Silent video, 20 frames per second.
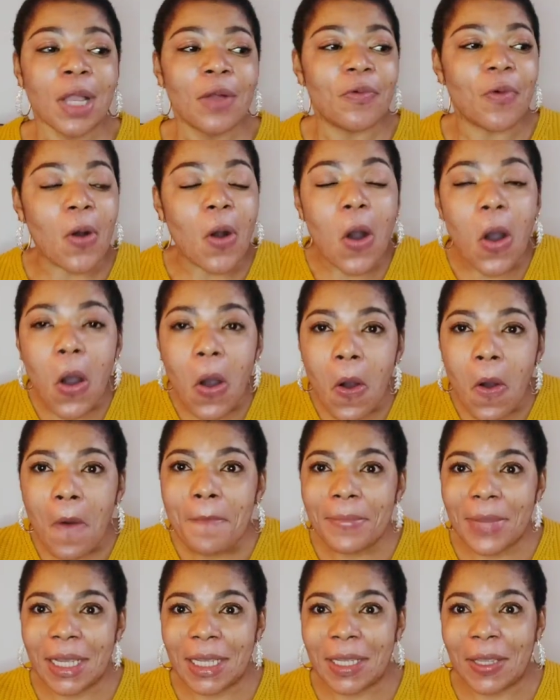For all
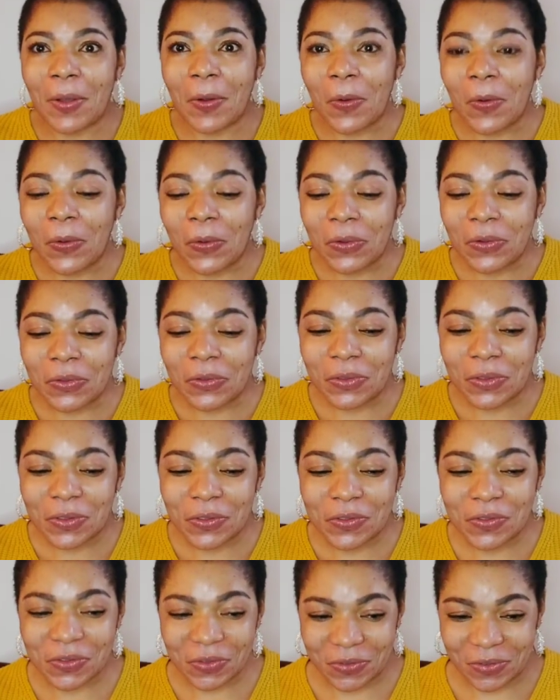my old
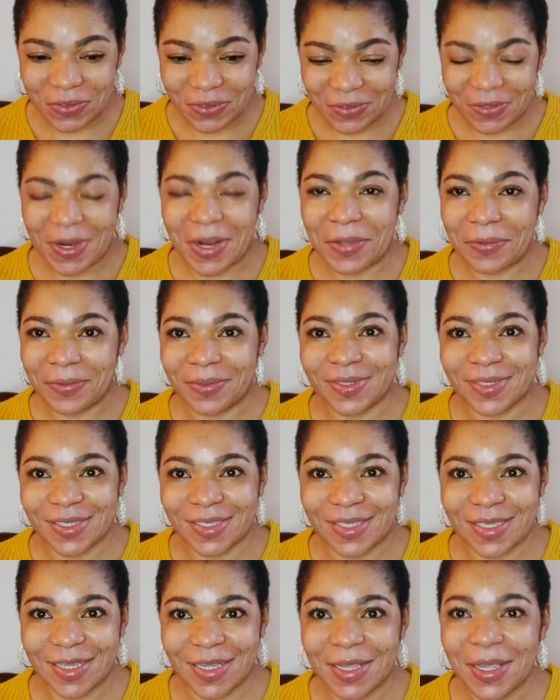
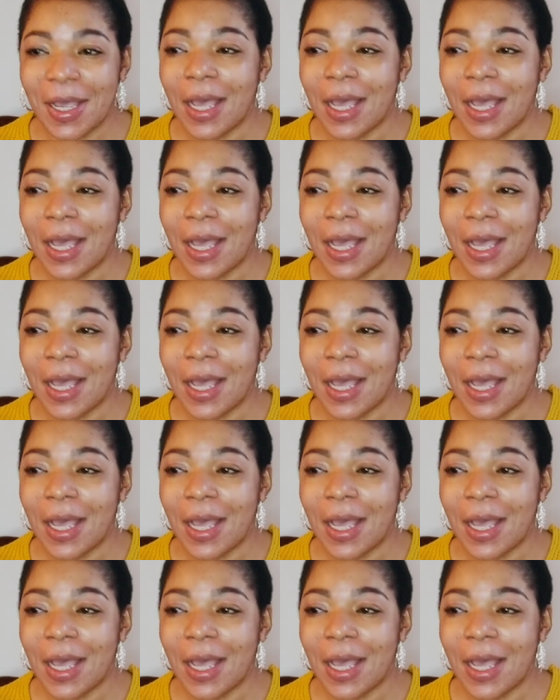subscribers,